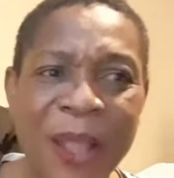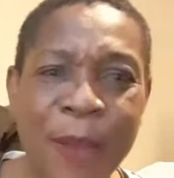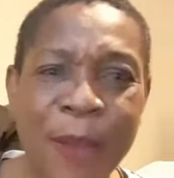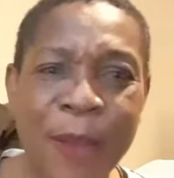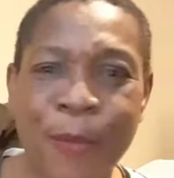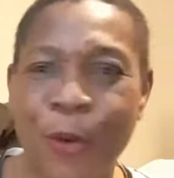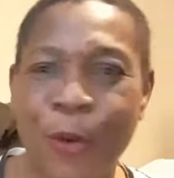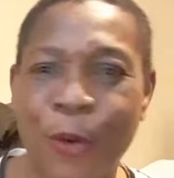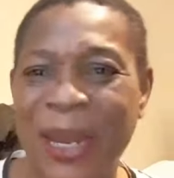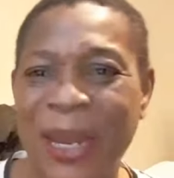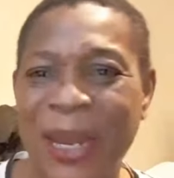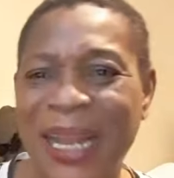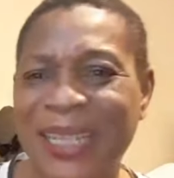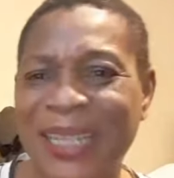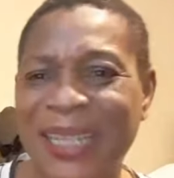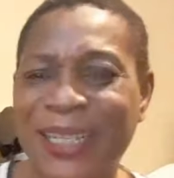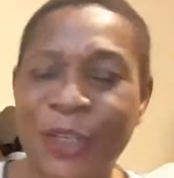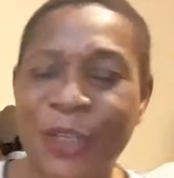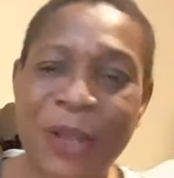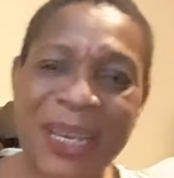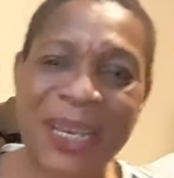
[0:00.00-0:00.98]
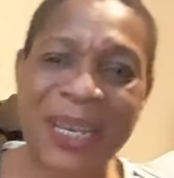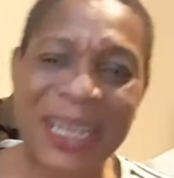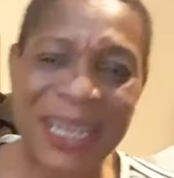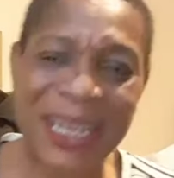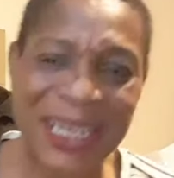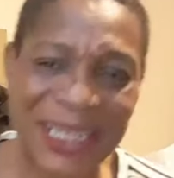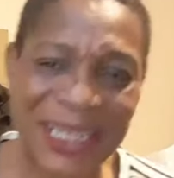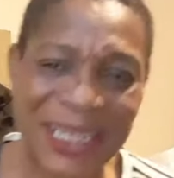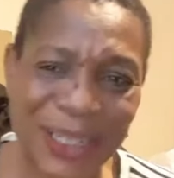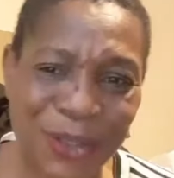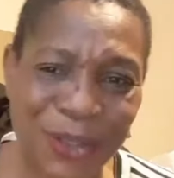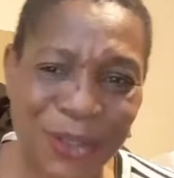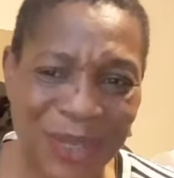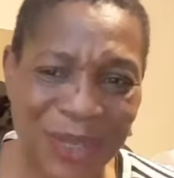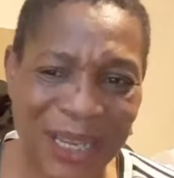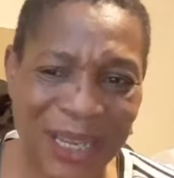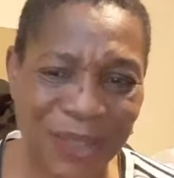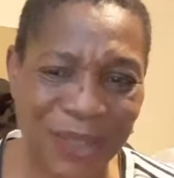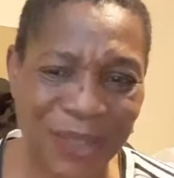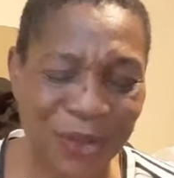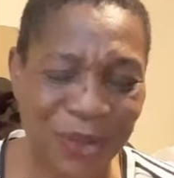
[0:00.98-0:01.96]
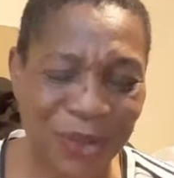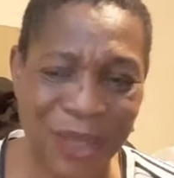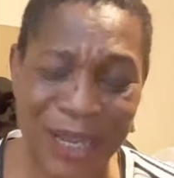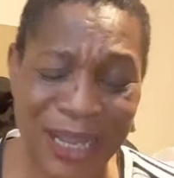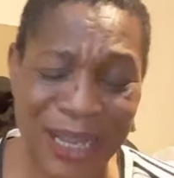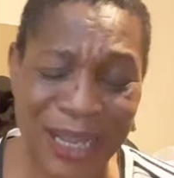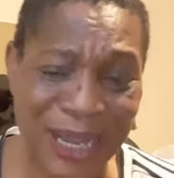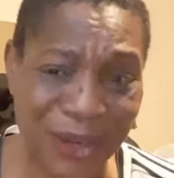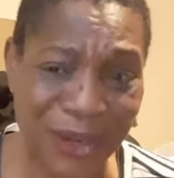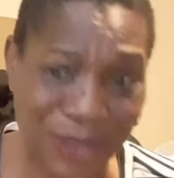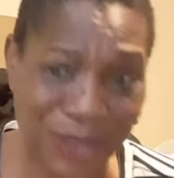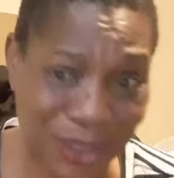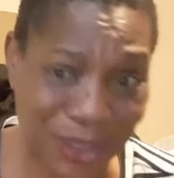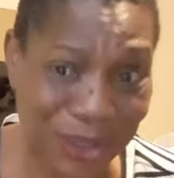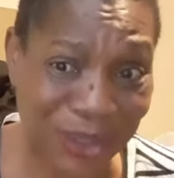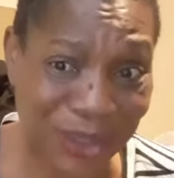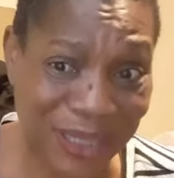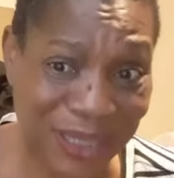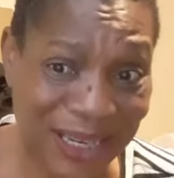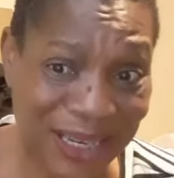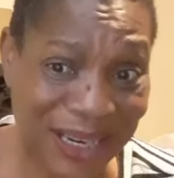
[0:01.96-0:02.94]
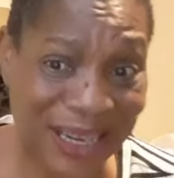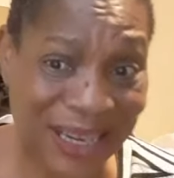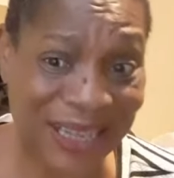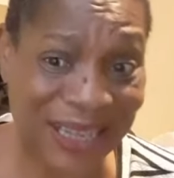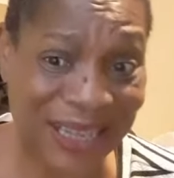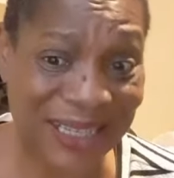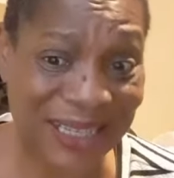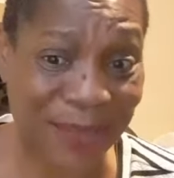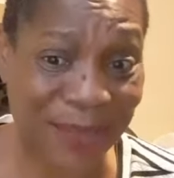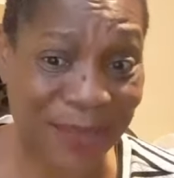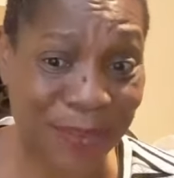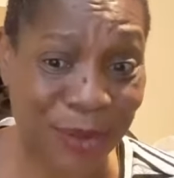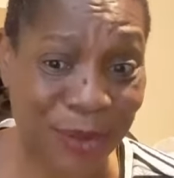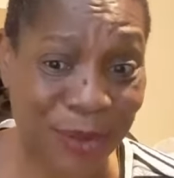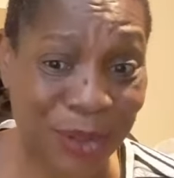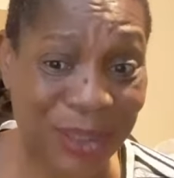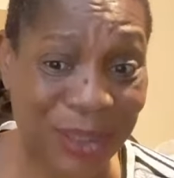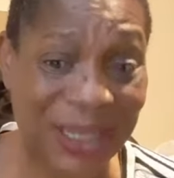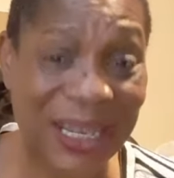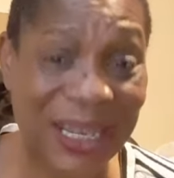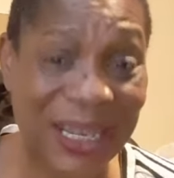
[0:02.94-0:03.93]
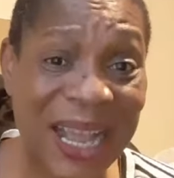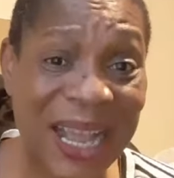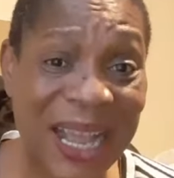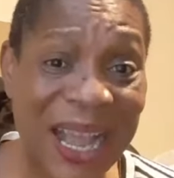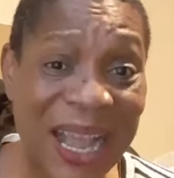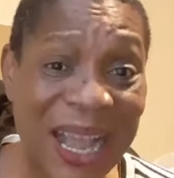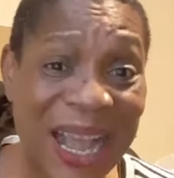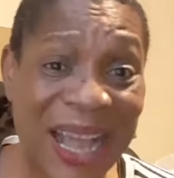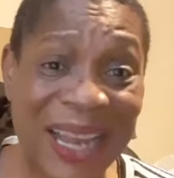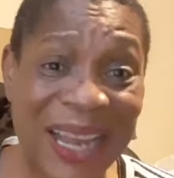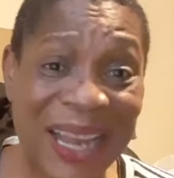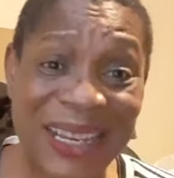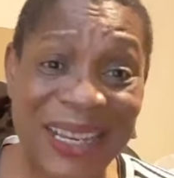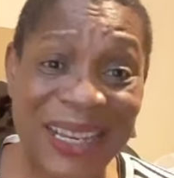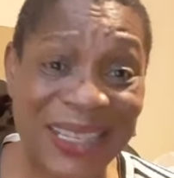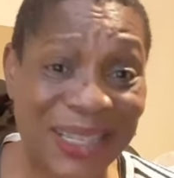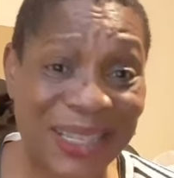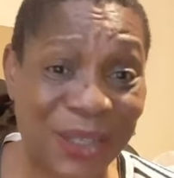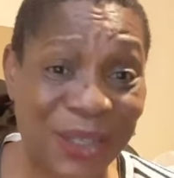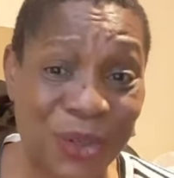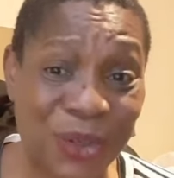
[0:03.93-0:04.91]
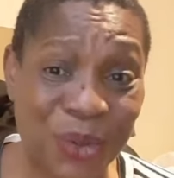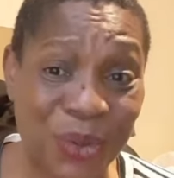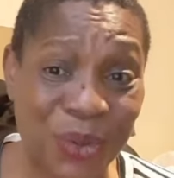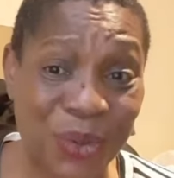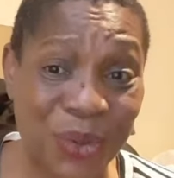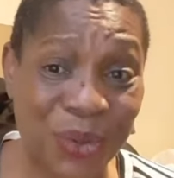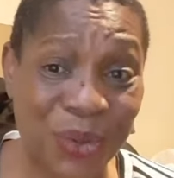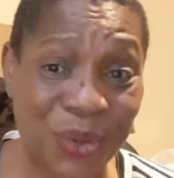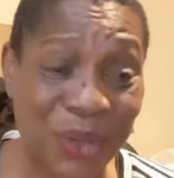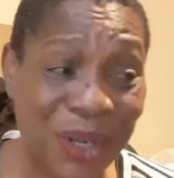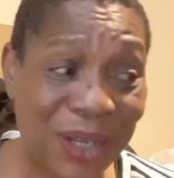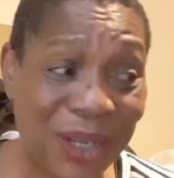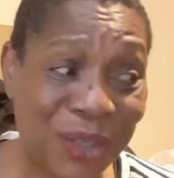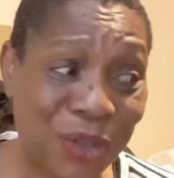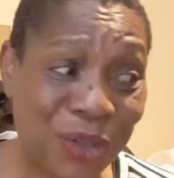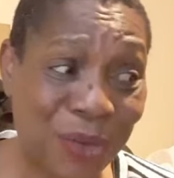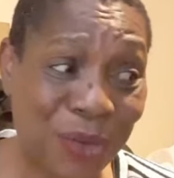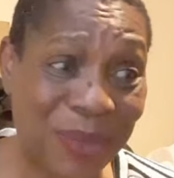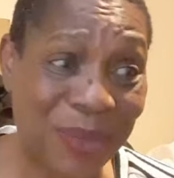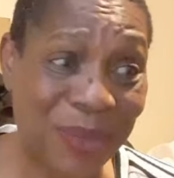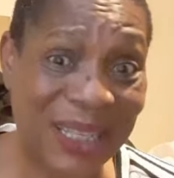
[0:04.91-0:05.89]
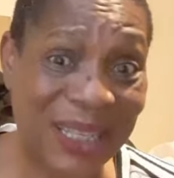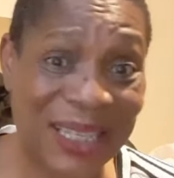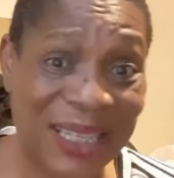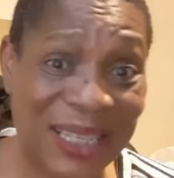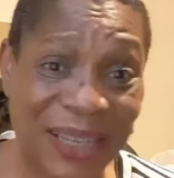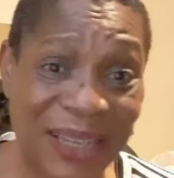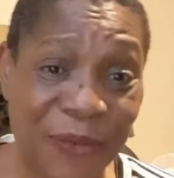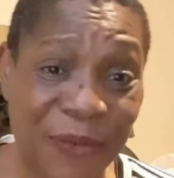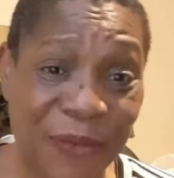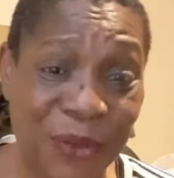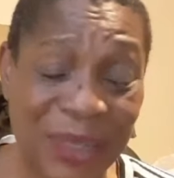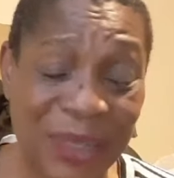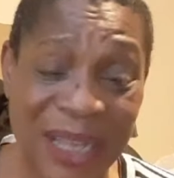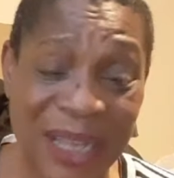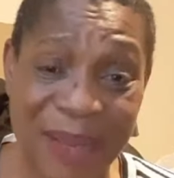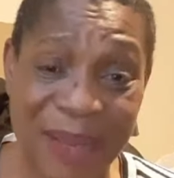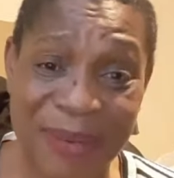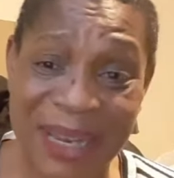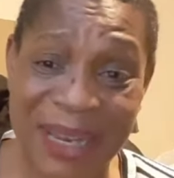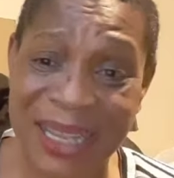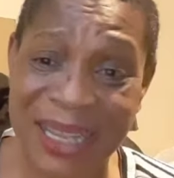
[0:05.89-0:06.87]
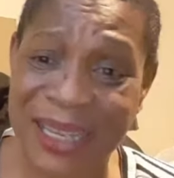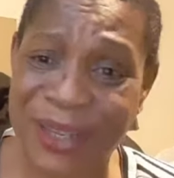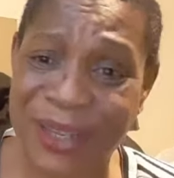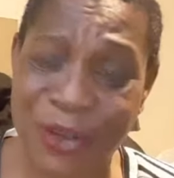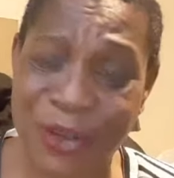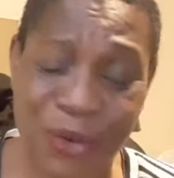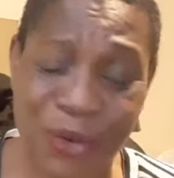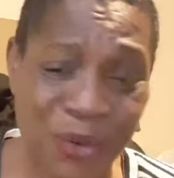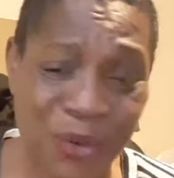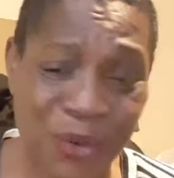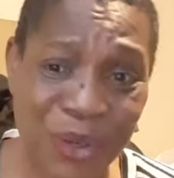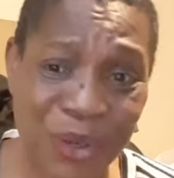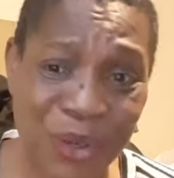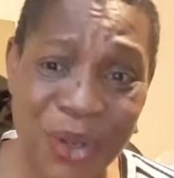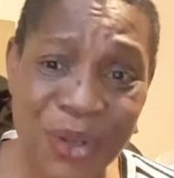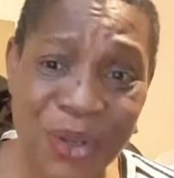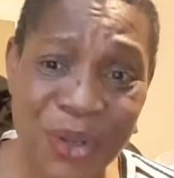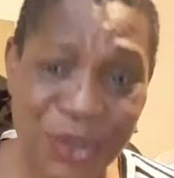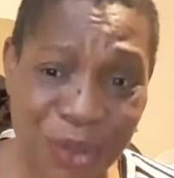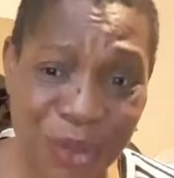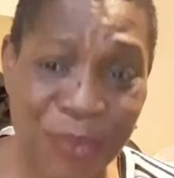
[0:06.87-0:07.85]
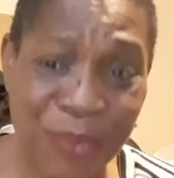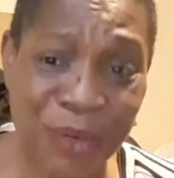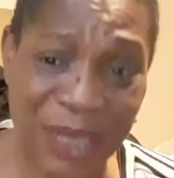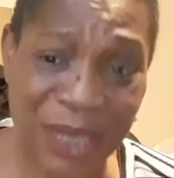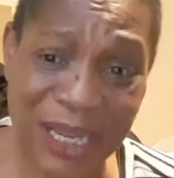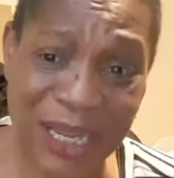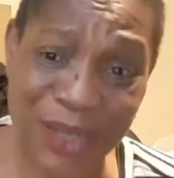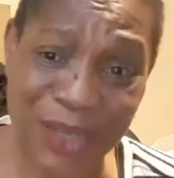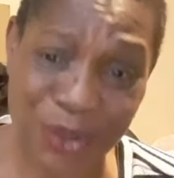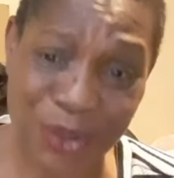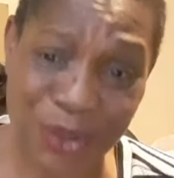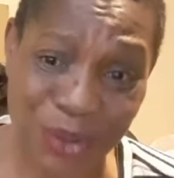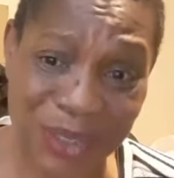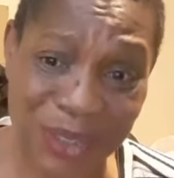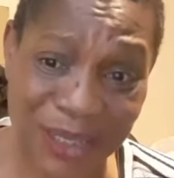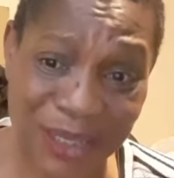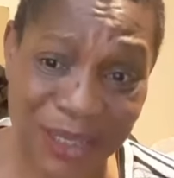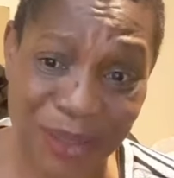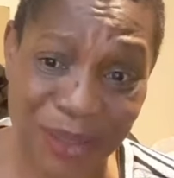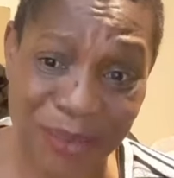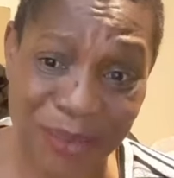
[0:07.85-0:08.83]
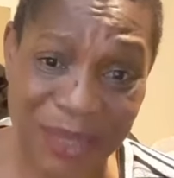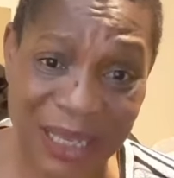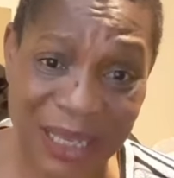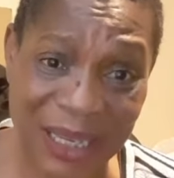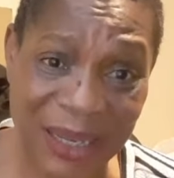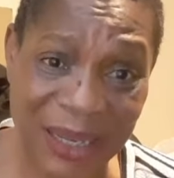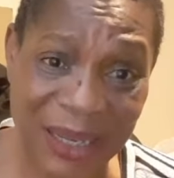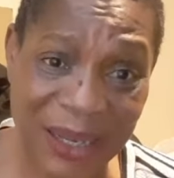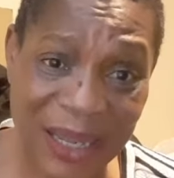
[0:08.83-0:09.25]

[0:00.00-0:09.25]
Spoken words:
But when I sit down and listen to the Auditor General's report, I listen to some interviews, I'm like, you know, somebody has to say something.